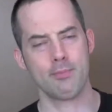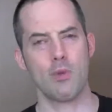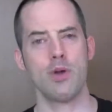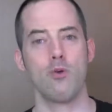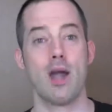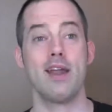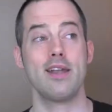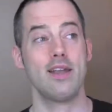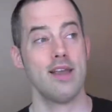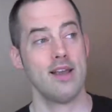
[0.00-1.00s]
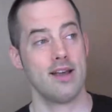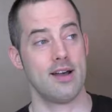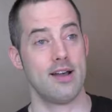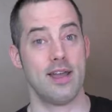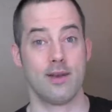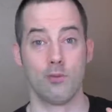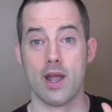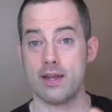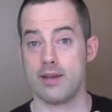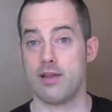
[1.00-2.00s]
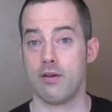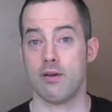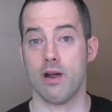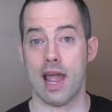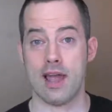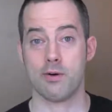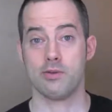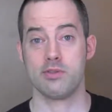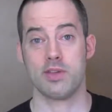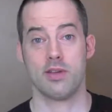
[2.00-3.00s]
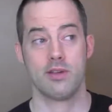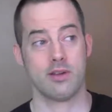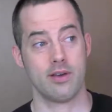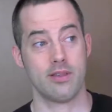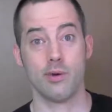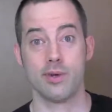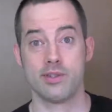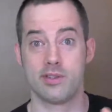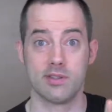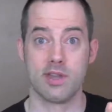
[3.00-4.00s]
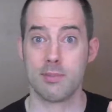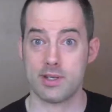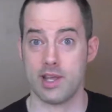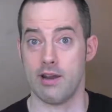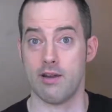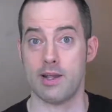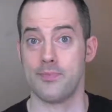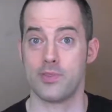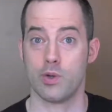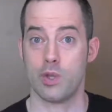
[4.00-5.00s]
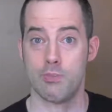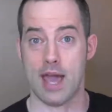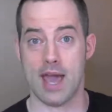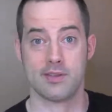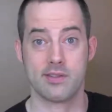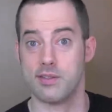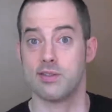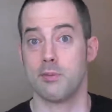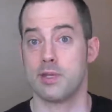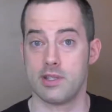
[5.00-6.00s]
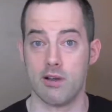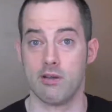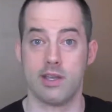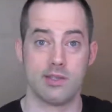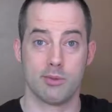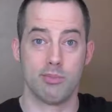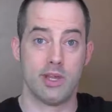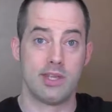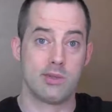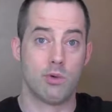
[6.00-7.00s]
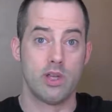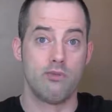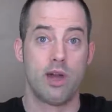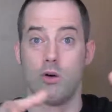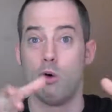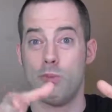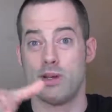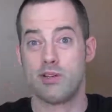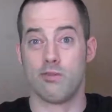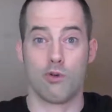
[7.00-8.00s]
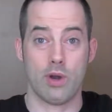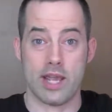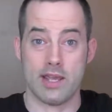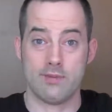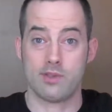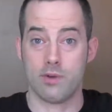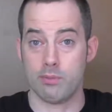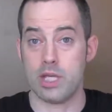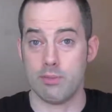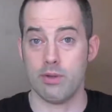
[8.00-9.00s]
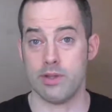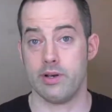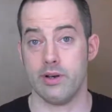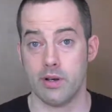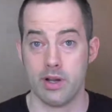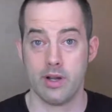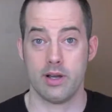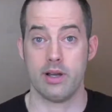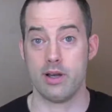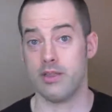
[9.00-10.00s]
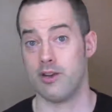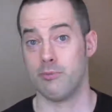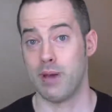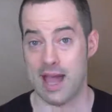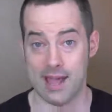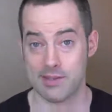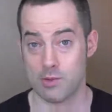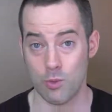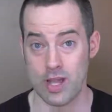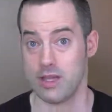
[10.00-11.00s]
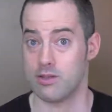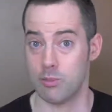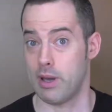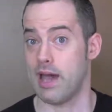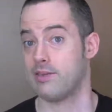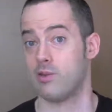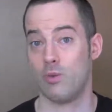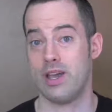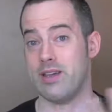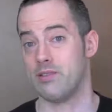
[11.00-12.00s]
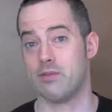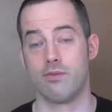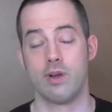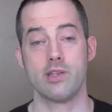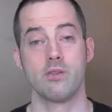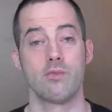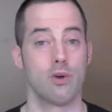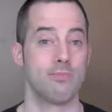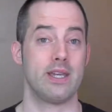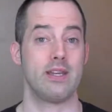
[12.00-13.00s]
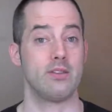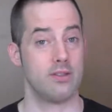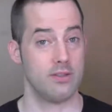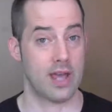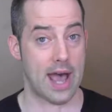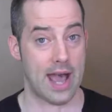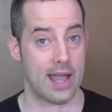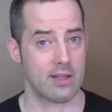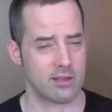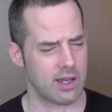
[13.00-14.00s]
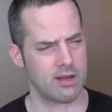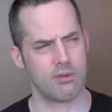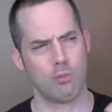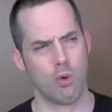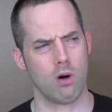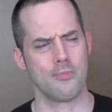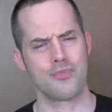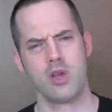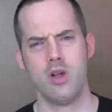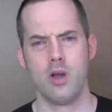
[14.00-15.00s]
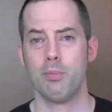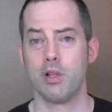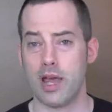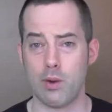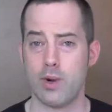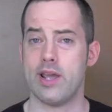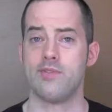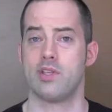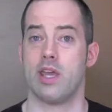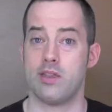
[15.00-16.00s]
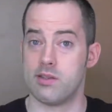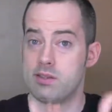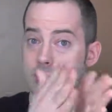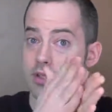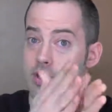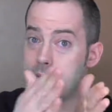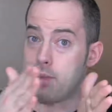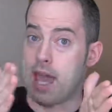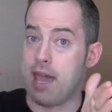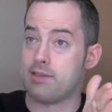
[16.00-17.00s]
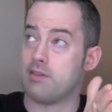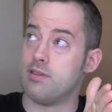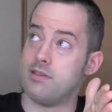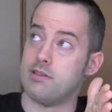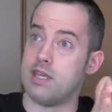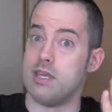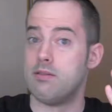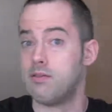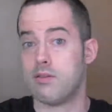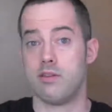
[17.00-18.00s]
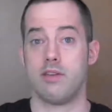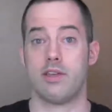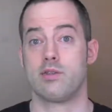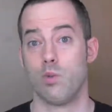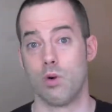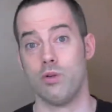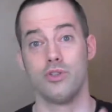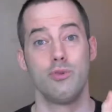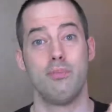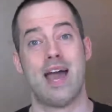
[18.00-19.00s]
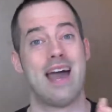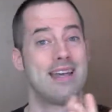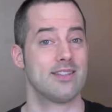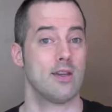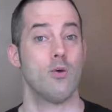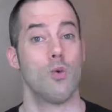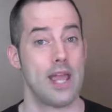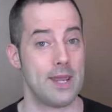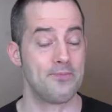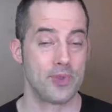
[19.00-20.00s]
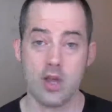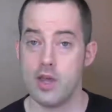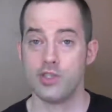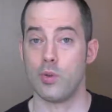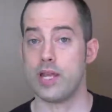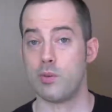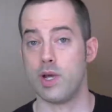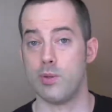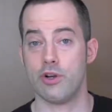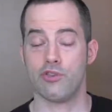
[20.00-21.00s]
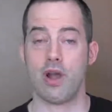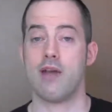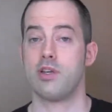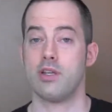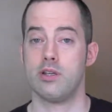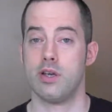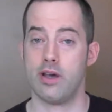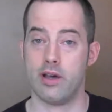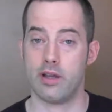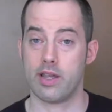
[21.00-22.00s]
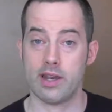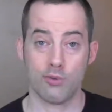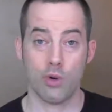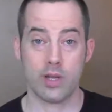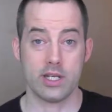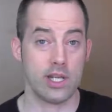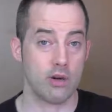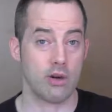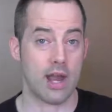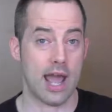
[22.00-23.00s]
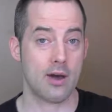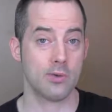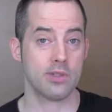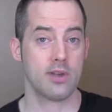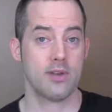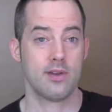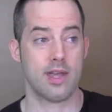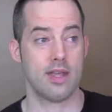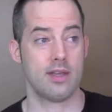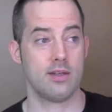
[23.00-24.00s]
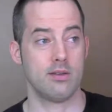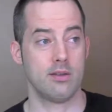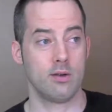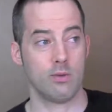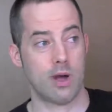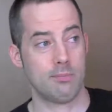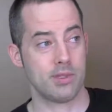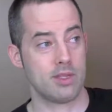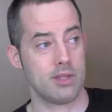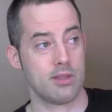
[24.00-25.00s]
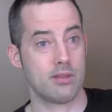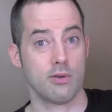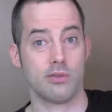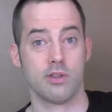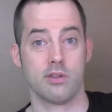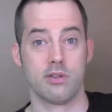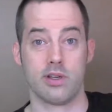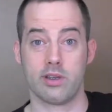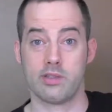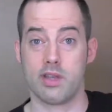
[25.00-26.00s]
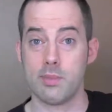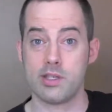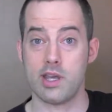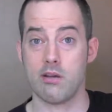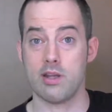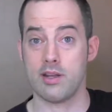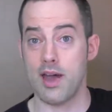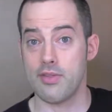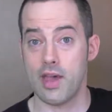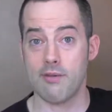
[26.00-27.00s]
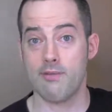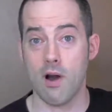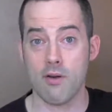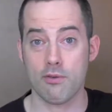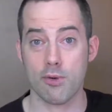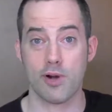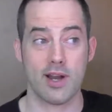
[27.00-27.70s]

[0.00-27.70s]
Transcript: but we were riding, uh, and right near her house uh, there was a cemetery. So we passed a cemetery is a place where you've got a whole bunch of graves for people that are uh, that have passed away. So passed away is a phrasal verb meaning to die. It's kind of a more polite way of saying that someone like passes into the next world to pass away. So anyway, we are driving, uh, kind of going near her house, and you know I'm saying that there's a like a cemetery not that far from